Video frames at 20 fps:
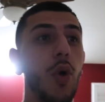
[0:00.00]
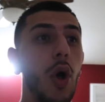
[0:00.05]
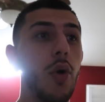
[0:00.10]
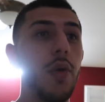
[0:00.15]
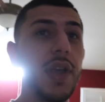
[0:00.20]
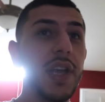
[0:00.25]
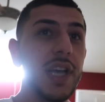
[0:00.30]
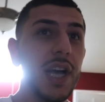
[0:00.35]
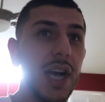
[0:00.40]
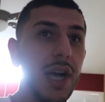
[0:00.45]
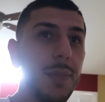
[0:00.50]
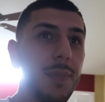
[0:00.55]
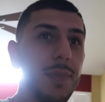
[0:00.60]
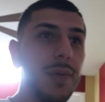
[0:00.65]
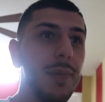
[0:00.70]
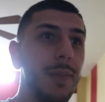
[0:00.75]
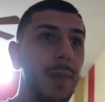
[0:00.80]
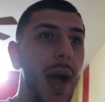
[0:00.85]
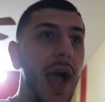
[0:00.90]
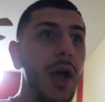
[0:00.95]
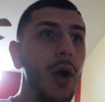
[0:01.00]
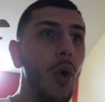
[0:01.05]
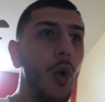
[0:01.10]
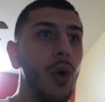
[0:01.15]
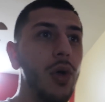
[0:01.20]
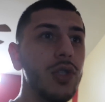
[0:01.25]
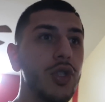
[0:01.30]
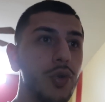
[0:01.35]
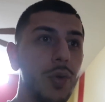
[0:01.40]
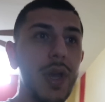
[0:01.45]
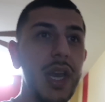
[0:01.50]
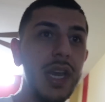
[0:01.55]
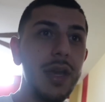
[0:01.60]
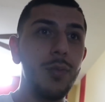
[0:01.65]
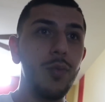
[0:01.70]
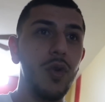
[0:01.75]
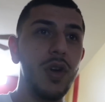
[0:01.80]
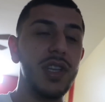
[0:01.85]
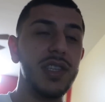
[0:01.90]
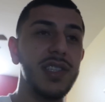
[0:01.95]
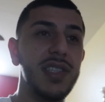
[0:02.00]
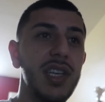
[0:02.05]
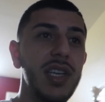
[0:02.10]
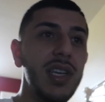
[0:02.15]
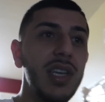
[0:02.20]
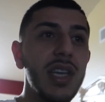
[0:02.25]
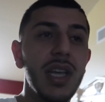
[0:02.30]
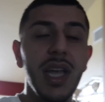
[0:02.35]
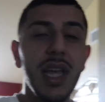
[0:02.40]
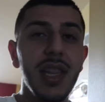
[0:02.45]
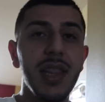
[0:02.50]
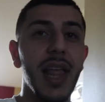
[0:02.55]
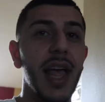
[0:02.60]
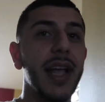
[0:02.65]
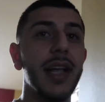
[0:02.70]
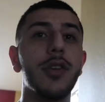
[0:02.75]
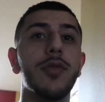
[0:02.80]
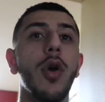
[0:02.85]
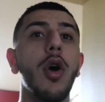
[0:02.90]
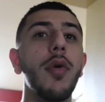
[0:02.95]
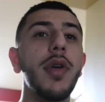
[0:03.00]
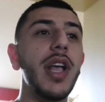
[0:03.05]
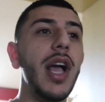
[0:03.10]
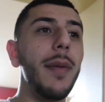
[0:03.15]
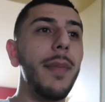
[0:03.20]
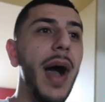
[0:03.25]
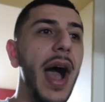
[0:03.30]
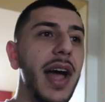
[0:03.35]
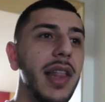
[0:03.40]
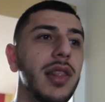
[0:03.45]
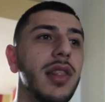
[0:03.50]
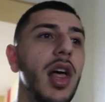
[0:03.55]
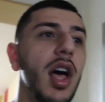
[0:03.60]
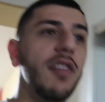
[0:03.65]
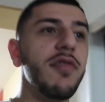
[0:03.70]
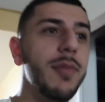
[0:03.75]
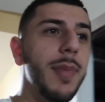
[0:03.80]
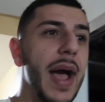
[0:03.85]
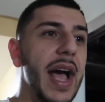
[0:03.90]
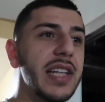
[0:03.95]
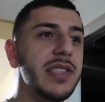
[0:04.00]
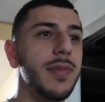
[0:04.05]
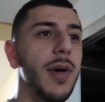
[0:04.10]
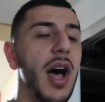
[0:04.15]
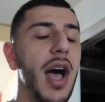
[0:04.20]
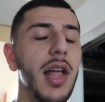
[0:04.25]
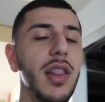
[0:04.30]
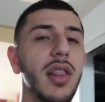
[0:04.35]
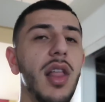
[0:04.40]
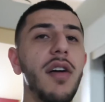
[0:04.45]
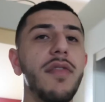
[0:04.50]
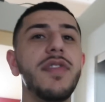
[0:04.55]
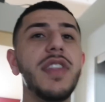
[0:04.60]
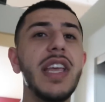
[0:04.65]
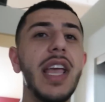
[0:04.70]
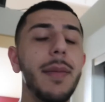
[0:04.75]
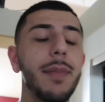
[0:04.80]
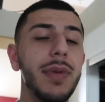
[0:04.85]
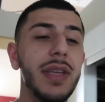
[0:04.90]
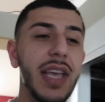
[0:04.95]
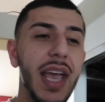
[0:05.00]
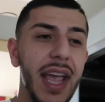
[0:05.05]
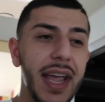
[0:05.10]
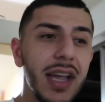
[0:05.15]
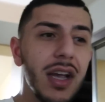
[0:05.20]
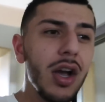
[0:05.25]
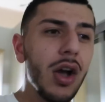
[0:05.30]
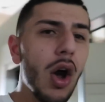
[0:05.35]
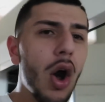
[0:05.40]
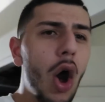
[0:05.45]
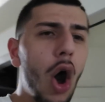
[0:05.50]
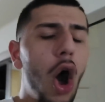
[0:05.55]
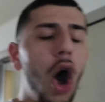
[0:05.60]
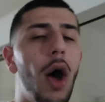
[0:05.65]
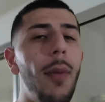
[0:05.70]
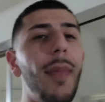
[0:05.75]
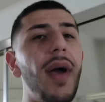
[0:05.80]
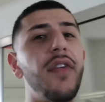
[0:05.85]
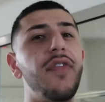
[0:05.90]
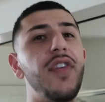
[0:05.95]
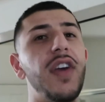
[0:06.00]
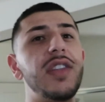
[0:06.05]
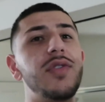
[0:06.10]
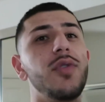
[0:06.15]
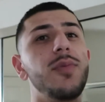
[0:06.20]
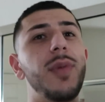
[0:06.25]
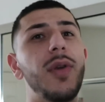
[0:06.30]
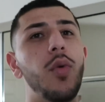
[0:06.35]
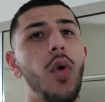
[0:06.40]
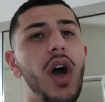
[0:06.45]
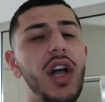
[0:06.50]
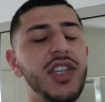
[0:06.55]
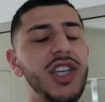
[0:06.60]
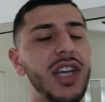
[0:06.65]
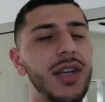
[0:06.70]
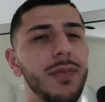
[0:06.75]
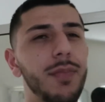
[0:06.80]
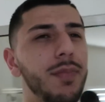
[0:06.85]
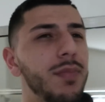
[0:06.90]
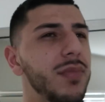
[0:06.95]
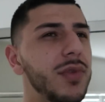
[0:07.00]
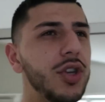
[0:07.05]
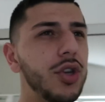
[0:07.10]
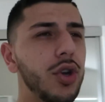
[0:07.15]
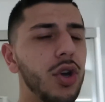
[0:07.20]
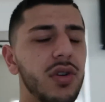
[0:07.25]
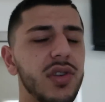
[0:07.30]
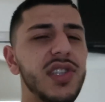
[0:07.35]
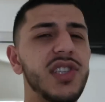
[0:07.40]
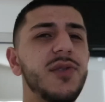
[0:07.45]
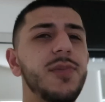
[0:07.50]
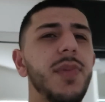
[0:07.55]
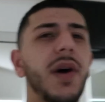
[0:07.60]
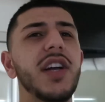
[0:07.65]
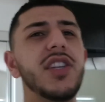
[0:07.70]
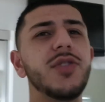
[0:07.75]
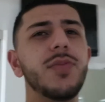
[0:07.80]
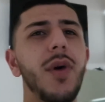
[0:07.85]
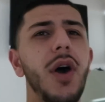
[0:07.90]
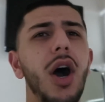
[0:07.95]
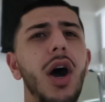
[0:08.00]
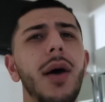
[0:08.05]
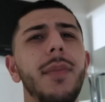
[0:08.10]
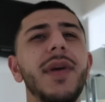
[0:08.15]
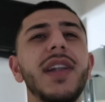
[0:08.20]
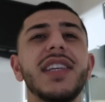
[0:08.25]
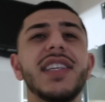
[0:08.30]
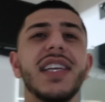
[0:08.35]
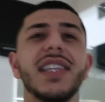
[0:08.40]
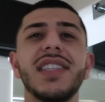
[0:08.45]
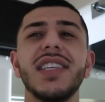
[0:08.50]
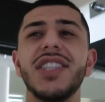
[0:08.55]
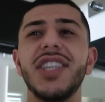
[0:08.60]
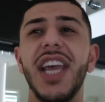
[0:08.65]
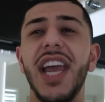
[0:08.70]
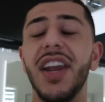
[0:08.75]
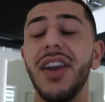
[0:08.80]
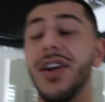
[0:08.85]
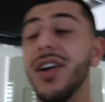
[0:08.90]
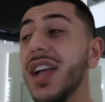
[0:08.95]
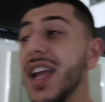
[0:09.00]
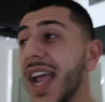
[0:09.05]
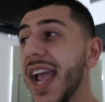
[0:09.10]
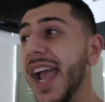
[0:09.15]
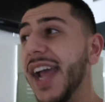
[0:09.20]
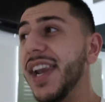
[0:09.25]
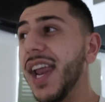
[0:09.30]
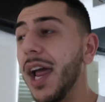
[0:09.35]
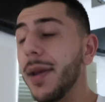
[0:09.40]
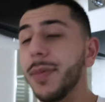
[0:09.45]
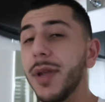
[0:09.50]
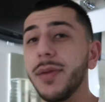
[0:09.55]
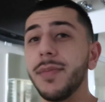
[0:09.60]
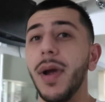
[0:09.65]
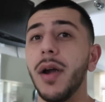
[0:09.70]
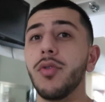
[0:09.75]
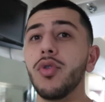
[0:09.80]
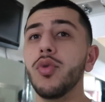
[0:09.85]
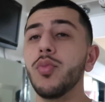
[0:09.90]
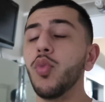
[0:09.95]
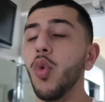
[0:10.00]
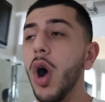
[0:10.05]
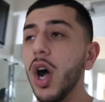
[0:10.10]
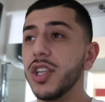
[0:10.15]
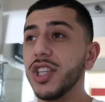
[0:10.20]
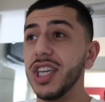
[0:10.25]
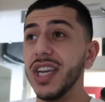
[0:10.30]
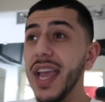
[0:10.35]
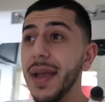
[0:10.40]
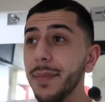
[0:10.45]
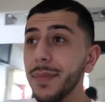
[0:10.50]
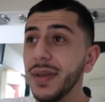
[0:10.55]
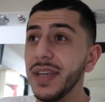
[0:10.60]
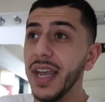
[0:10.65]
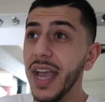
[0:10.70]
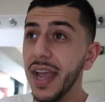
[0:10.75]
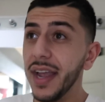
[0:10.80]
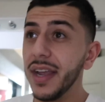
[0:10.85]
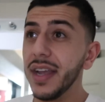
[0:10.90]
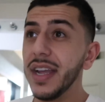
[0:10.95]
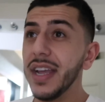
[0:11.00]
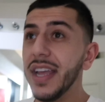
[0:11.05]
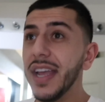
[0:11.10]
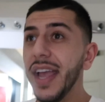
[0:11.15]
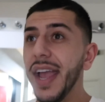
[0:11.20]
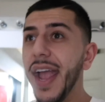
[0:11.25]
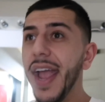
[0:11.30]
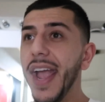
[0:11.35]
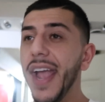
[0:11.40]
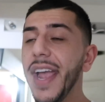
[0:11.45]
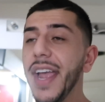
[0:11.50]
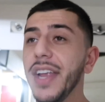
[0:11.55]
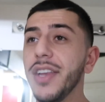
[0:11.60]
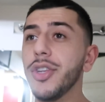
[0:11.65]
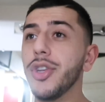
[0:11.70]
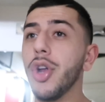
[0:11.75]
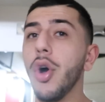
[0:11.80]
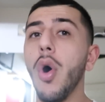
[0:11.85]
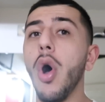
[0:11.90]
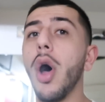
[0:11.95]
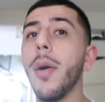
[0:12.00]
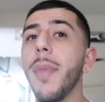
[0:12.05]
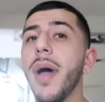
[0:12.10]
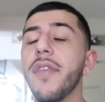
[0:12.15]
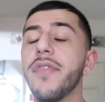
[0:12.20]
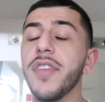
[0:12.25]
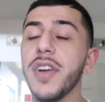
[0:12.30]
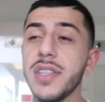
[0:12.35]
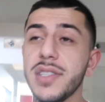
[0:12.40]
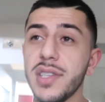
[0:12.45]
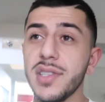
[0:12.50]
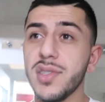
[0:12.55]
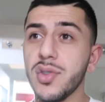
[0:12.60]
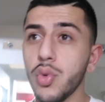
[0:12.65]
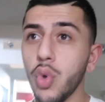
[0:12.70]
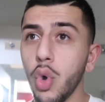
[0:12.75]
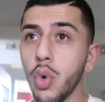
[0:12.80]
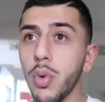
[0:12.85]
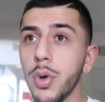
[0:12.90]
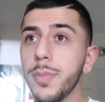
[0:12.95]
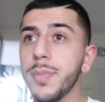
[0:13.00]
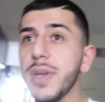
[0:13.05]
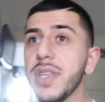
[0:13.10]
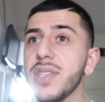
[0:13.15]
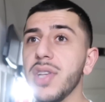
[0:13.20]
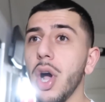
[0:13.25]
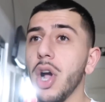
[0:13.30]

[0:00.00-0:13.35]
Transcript: growing up, my whole dream was like growing up, I loved basketball, I loved the N B A. All my friends would be watching, you know, SpongeBob and Disney Channel, and I'd be in my room watching N B A. And, you know, all my friends in school would be